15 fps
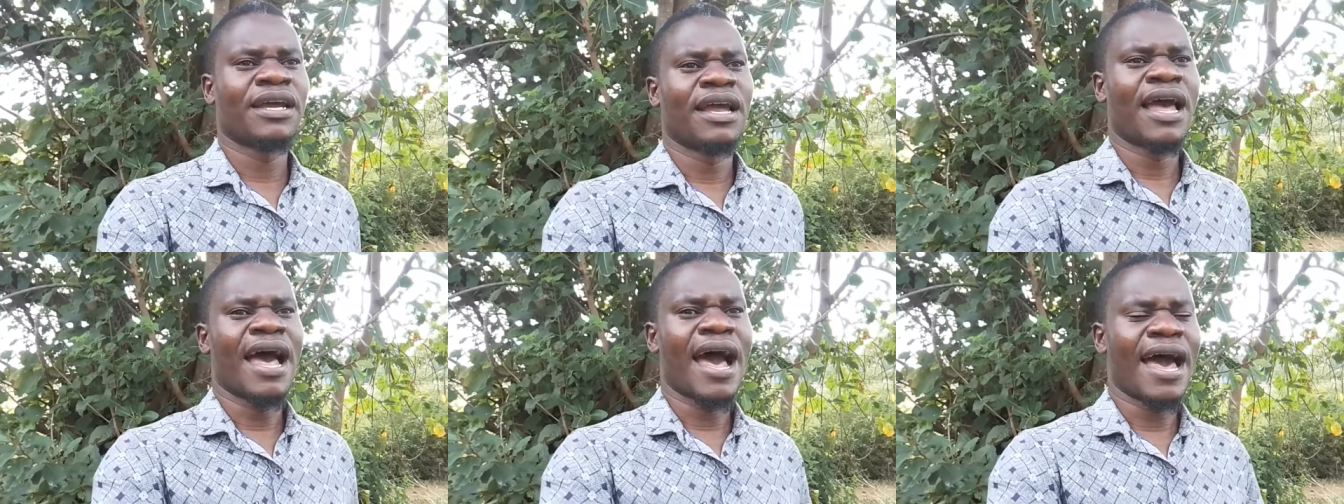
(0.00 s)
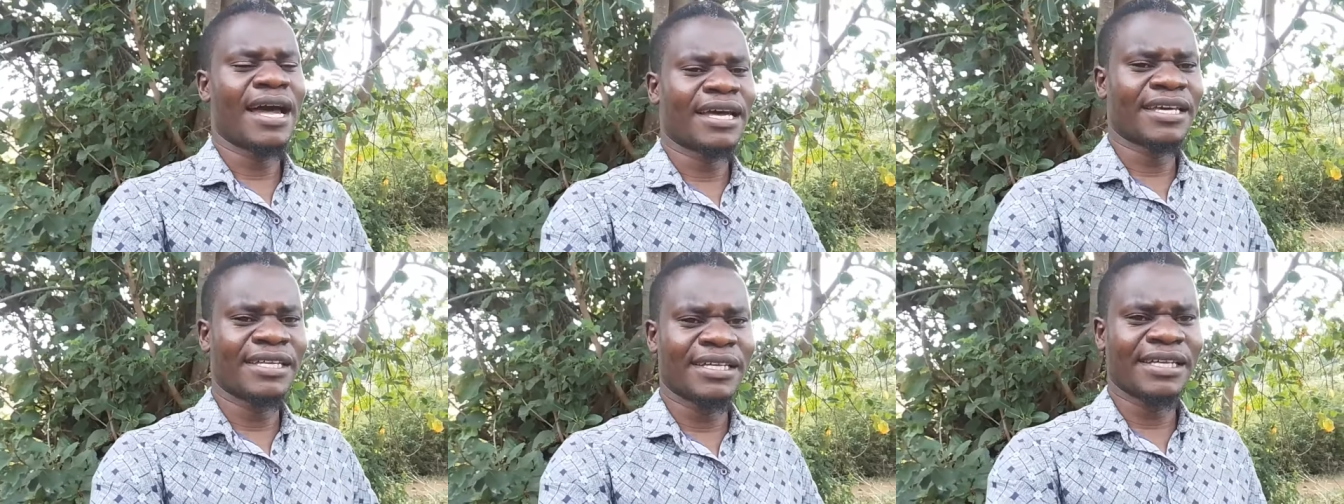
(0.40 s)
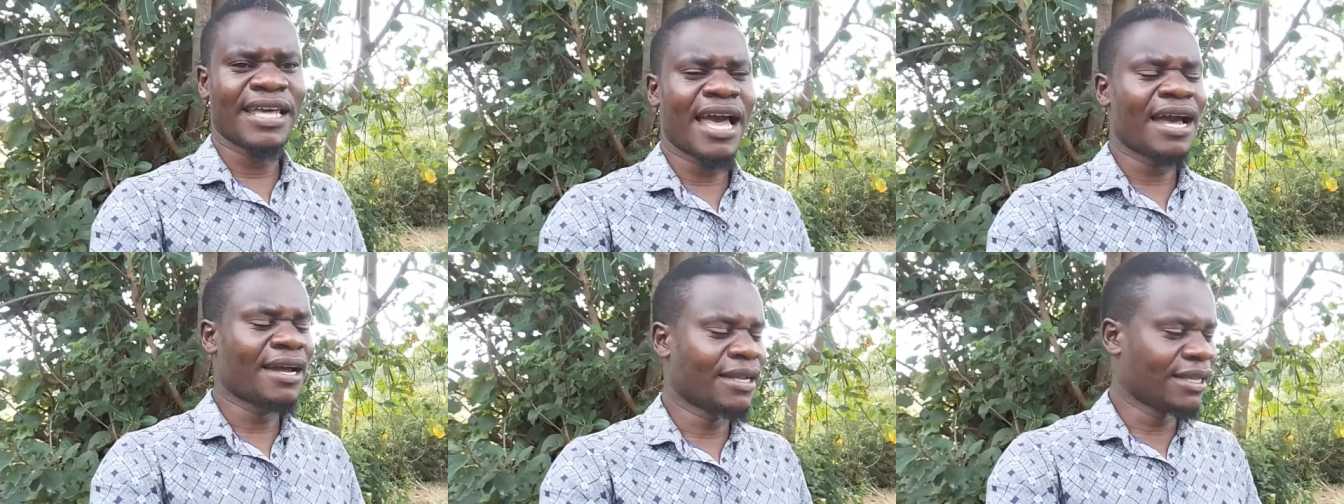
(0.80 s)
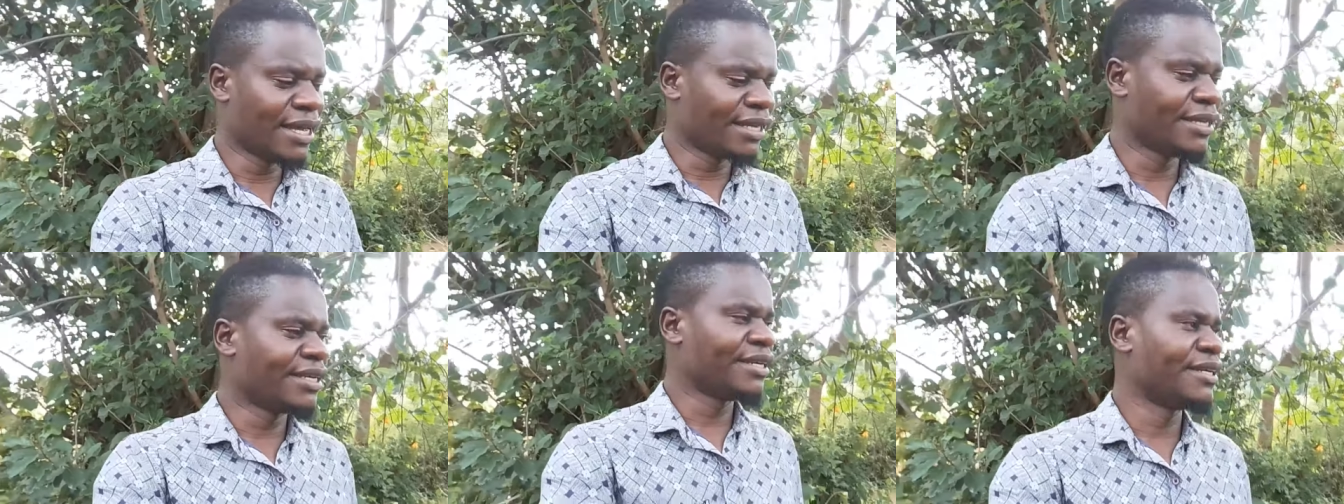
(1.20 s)
a young
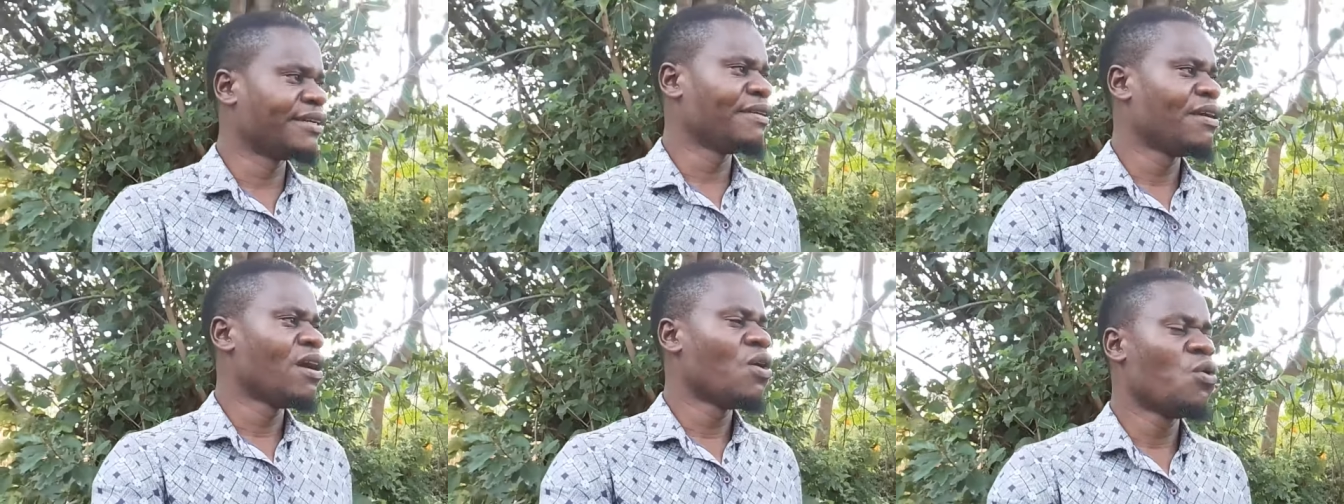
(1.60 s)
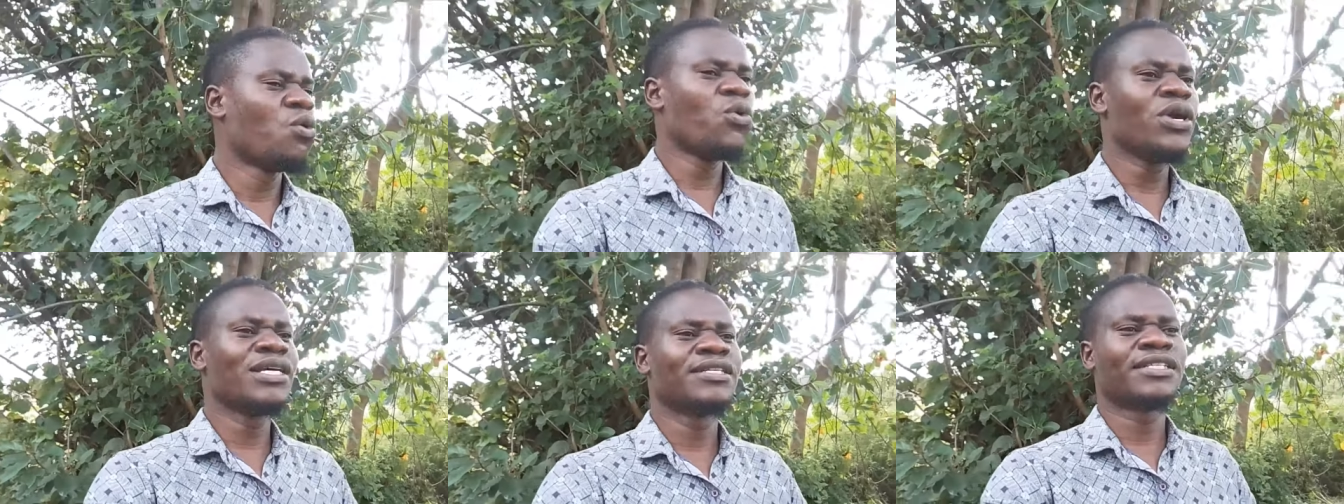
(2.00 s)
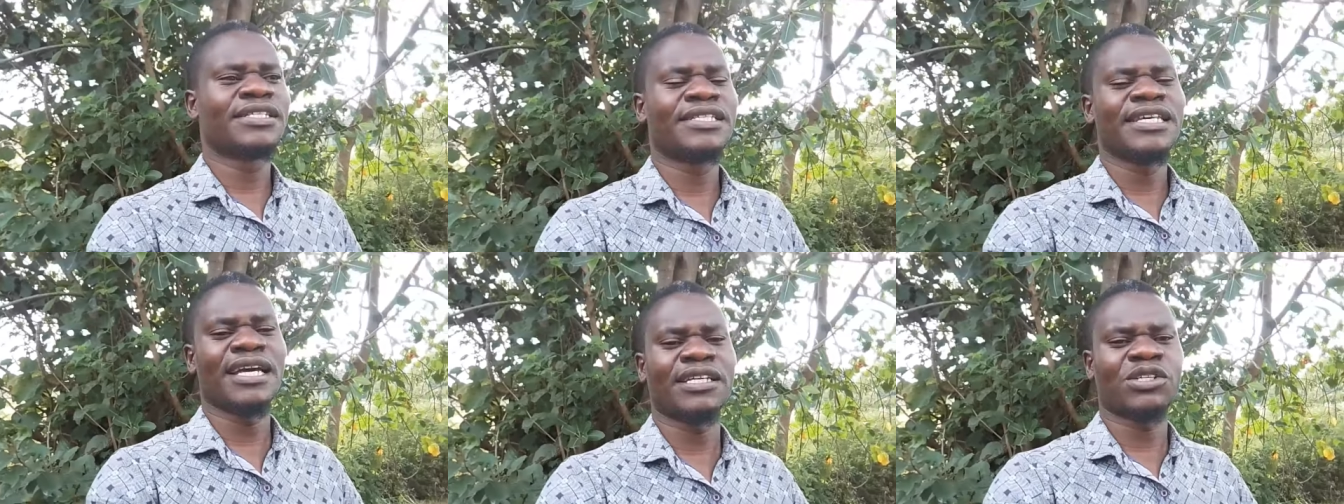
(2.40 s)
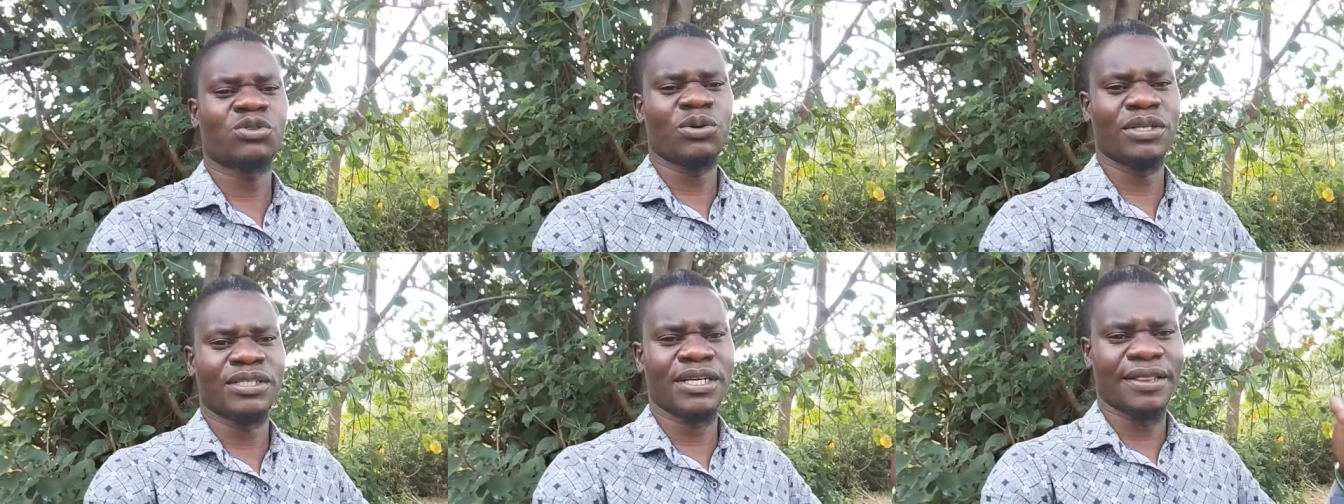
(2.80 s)
lady who is just
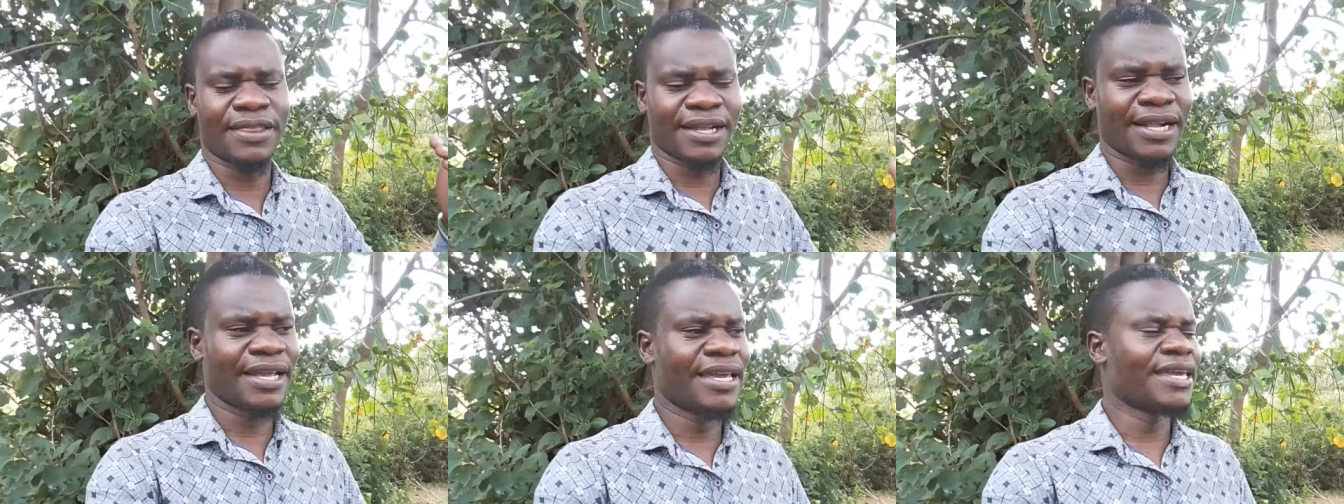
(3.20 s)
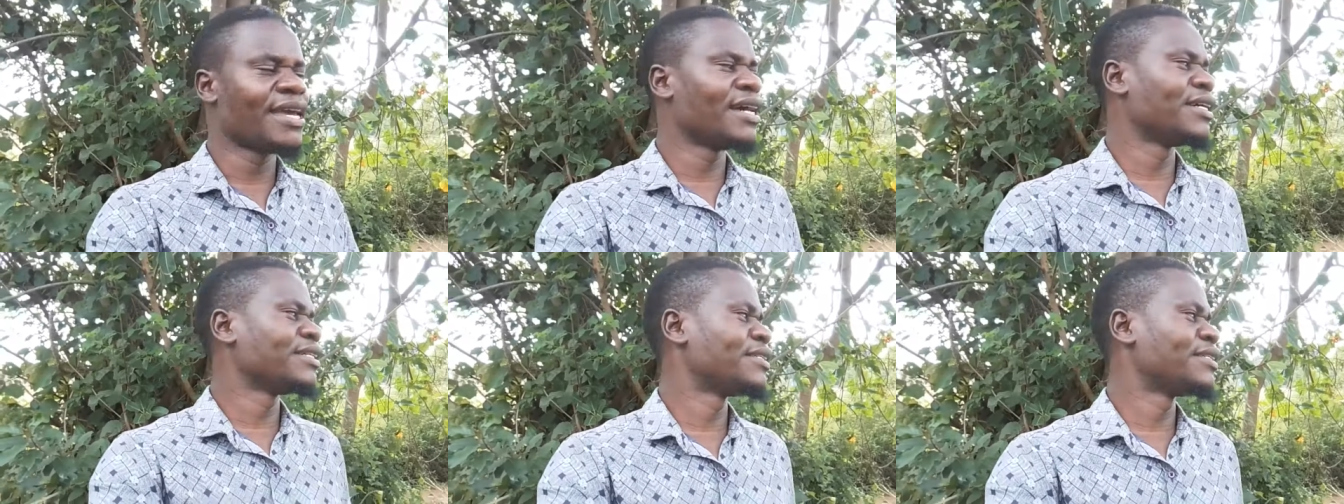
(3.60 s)
23 years